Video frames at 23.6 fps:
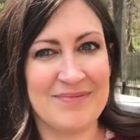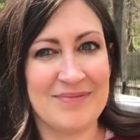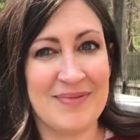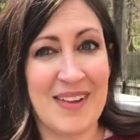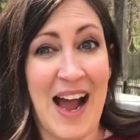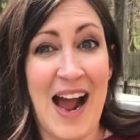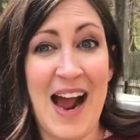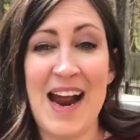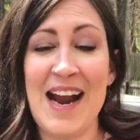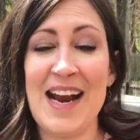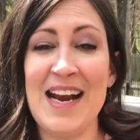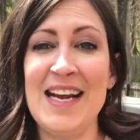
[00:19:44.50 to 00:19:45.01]

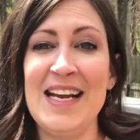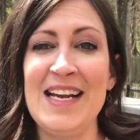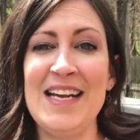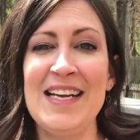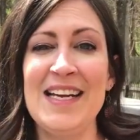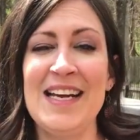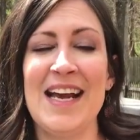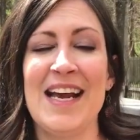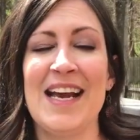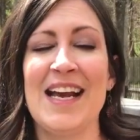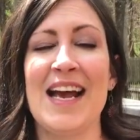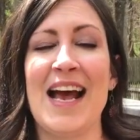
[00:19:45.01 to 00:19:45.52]
I
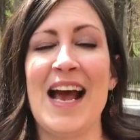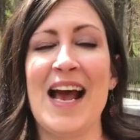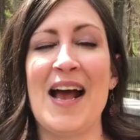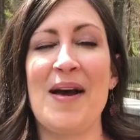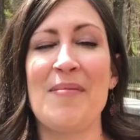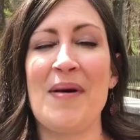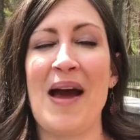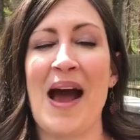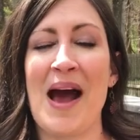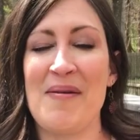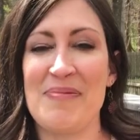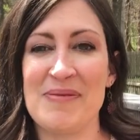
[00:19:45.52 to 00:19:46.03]

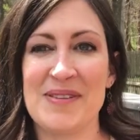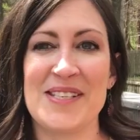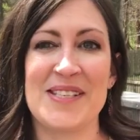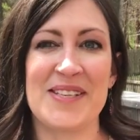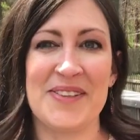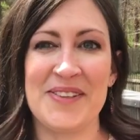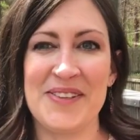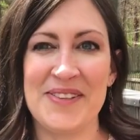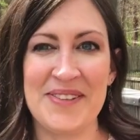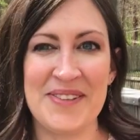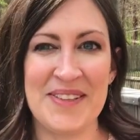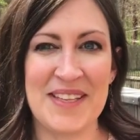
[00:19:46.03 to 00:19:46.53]
am
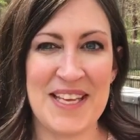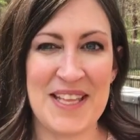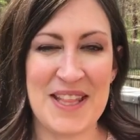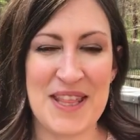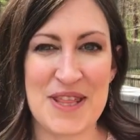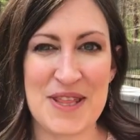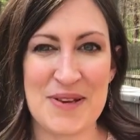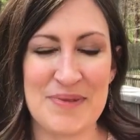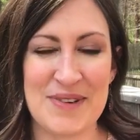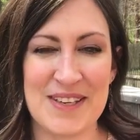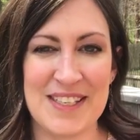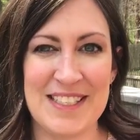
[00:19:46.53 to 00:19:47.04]
absolutely
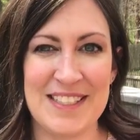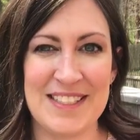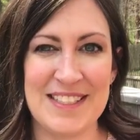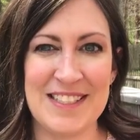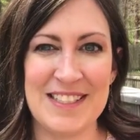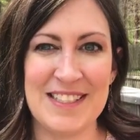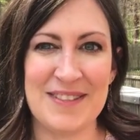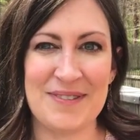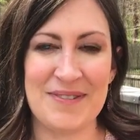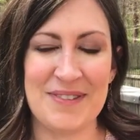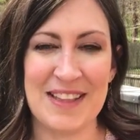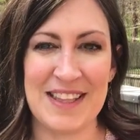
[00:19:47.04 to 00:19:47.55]

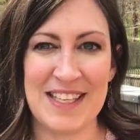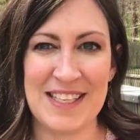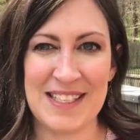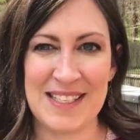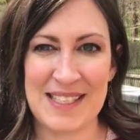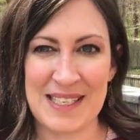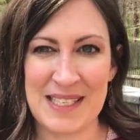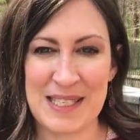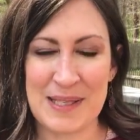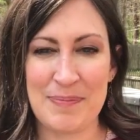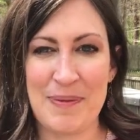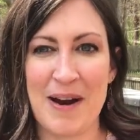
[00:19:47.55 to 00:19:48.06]
thrilled with this
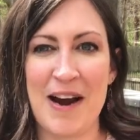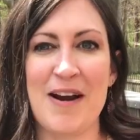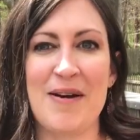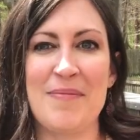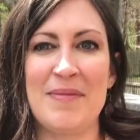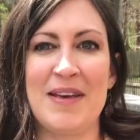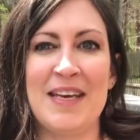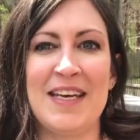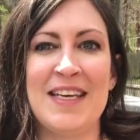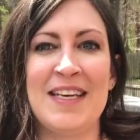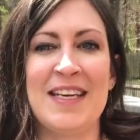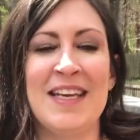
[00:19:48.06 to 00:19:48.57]

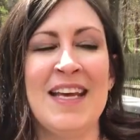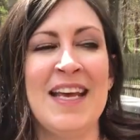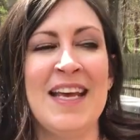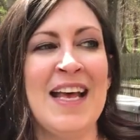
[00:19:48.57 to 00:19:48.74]
experiment.